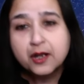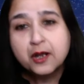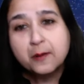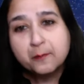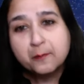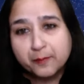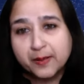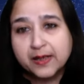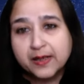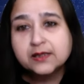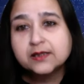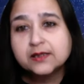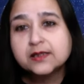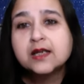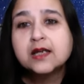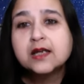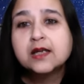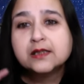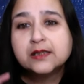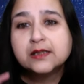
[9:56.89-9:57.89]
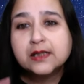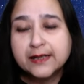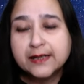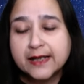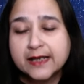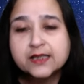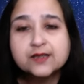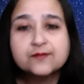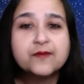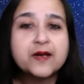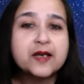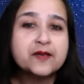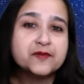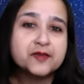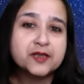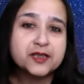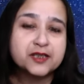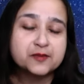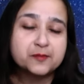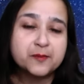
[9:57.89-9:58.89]
But the next
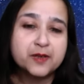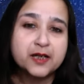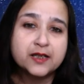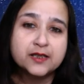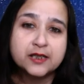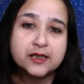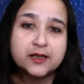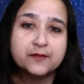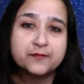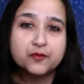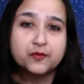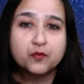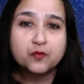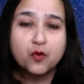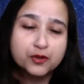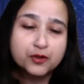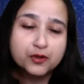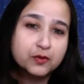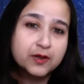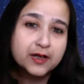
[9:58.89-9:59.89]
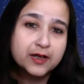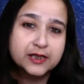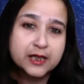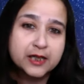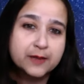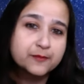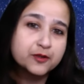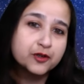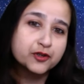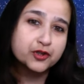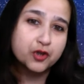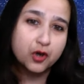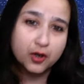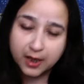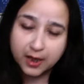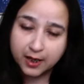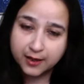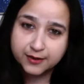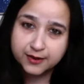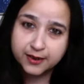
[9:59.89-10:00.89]
5-6 minutes, if you want to attempt a short
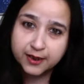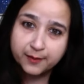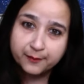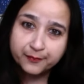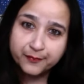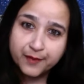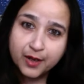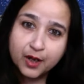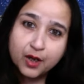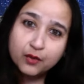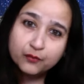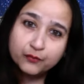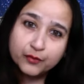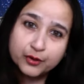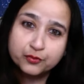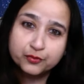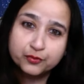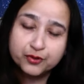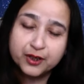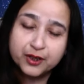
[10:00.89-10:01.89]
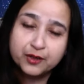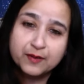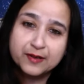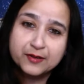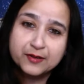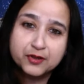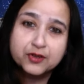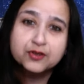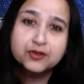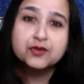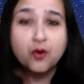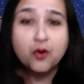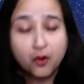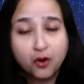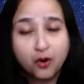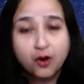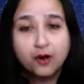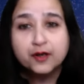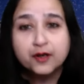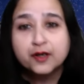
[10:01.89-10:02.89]
RC with 2-3 questions,
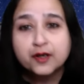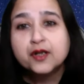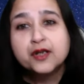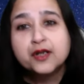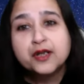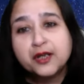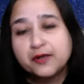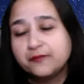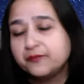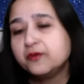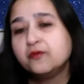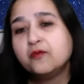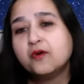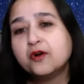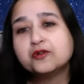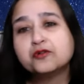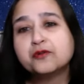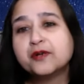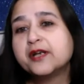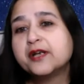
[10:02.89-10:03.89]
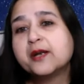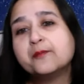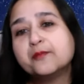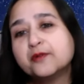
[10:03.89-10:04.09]
or if you want to attempt